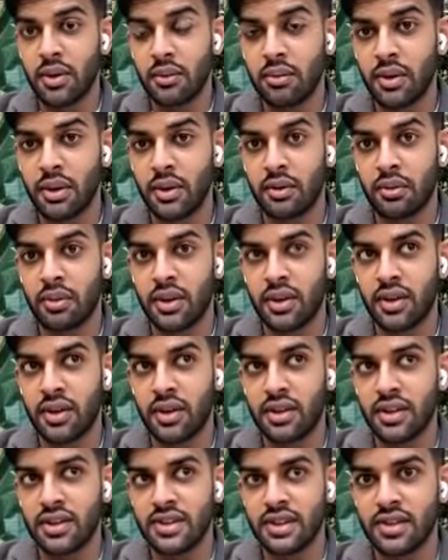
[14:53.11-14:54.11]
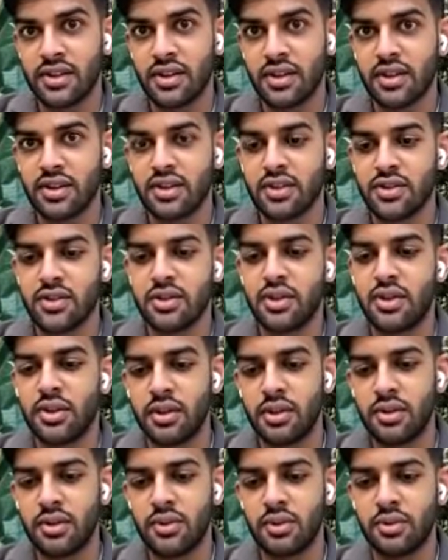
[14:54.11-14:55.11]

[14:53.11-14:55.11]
But one of the things I could argue is, you know,